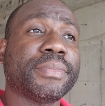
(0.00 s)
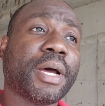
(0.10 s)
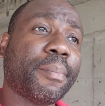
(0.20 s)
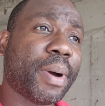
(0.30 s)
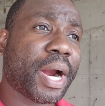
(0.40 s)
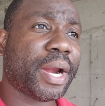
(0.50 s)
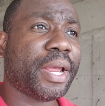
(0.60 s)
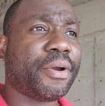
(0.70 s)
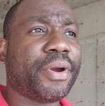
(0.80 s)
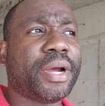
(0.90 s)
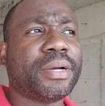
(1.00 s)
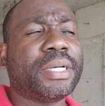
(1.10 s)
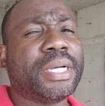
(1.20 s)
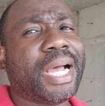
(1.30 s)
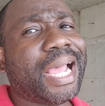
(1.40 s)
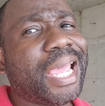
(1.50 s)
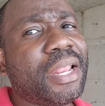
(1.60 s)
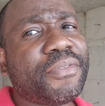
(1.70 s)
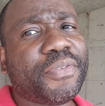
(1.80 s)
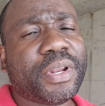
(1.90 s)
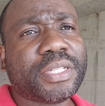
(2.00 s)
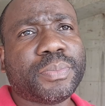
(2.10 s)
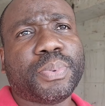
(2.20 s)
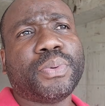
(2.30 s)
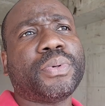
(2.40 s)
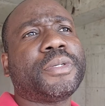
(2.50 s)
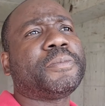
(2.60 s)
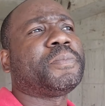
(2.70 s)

a bar area, an infinity pool,